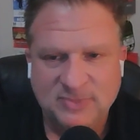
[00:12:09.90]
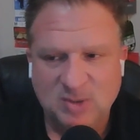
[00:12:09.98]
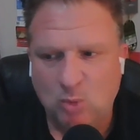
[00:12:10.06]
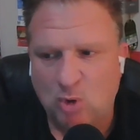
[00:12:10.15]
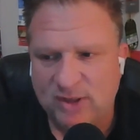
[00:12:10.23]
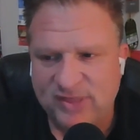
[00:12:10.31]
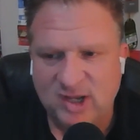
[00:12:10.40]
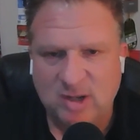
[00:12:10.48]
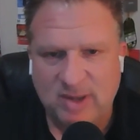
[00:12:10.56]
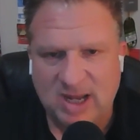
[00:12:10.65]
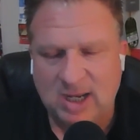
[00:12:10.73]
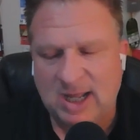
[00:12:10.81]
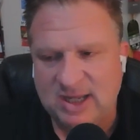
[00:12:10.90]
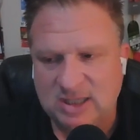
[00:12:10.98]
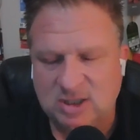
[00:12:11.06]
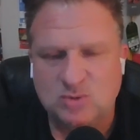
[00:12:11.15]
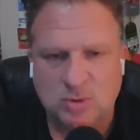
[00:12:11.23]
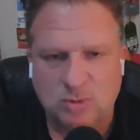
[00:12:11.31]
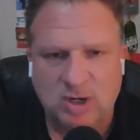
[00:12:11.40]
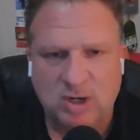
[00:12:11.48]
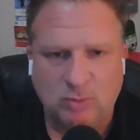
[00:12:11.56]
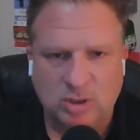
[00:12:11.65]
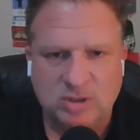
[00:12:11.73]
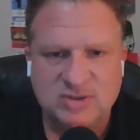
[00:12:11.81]
The more I think about it, I think those were the
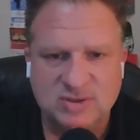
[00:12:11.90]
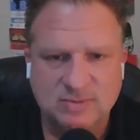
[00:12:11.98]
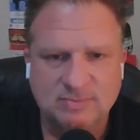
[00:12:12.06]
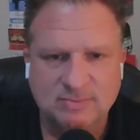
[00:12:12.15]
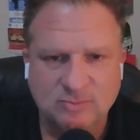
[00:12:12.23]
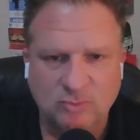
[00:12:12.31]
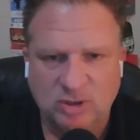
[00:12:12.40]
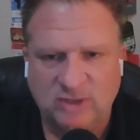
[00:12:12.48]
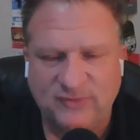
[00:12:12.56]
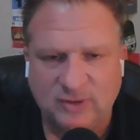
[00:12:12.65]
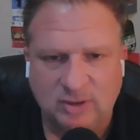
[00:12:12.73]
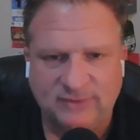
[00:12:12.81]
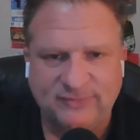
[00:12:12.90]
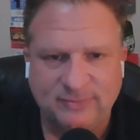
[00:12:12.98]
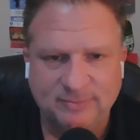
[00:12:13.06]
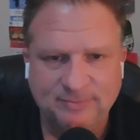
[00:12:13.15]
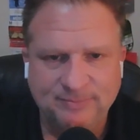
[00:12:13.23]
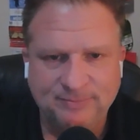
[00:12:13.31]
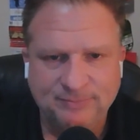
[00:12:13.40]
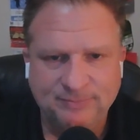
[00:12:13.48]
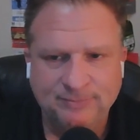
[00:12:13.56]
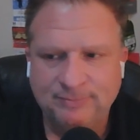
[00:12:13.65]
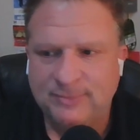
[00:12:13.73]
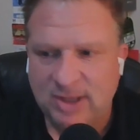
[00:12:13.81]
right words. Went off a cliff.
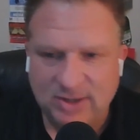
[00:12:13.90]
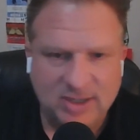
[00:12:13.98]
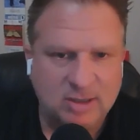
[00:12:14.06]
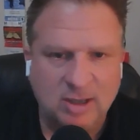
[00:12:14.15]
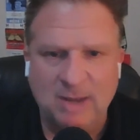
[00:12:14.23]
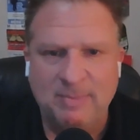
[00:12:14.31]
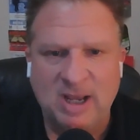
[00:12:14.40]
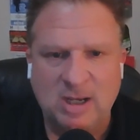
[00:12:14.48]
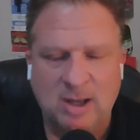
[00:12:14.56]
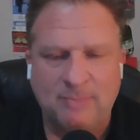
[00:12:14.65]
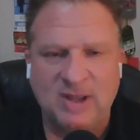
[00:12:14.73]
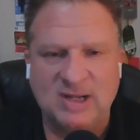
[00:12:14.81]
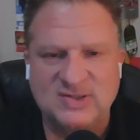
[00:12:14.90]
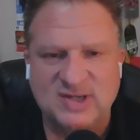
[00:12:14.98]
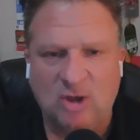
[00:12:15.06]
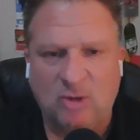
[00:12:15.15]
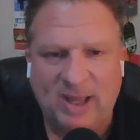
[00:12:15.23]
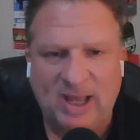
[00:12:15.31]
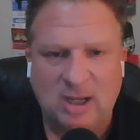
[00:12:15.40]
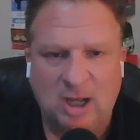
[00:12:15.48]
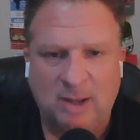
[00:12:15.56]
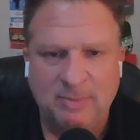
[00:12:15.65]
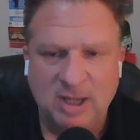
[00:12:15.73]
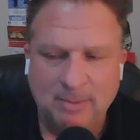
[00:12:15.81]
Now they can climb back up. They can scale back
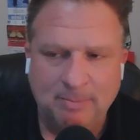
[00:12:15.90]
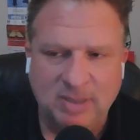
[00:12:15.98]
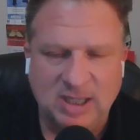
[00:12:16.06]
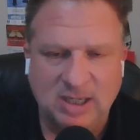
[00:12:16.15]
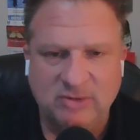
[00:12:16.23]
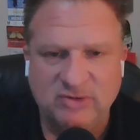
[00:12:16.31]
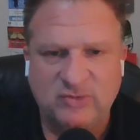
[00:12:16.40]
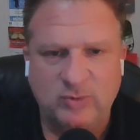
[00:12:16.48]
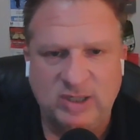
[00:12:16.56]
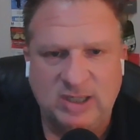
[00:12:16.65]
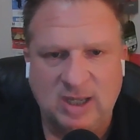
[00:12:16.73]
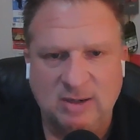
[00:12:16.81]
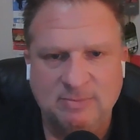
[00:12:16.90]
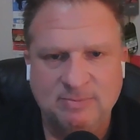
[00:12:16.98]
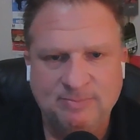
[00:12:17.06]
up beginning this weekend.